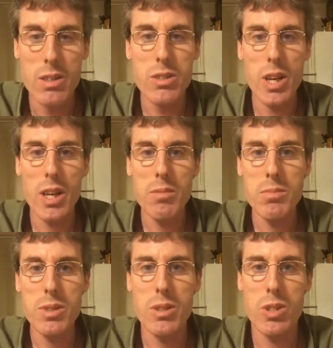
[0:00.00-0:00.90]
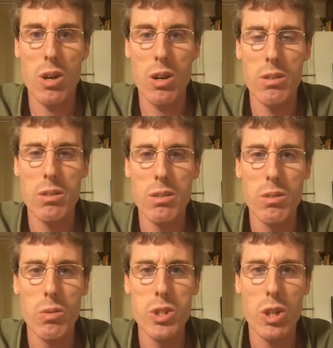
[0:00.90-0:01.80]
James and John,
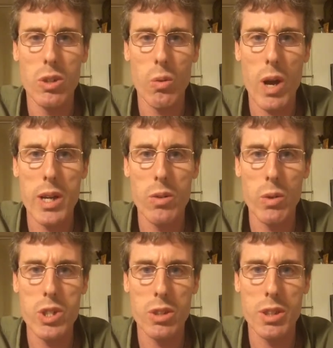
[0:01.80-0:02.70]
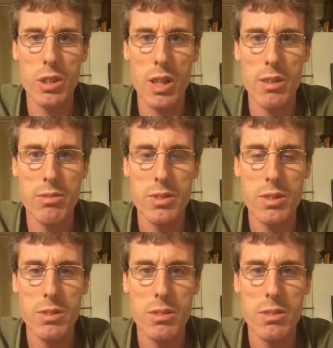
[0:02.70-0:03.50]
which on the right, which on the left?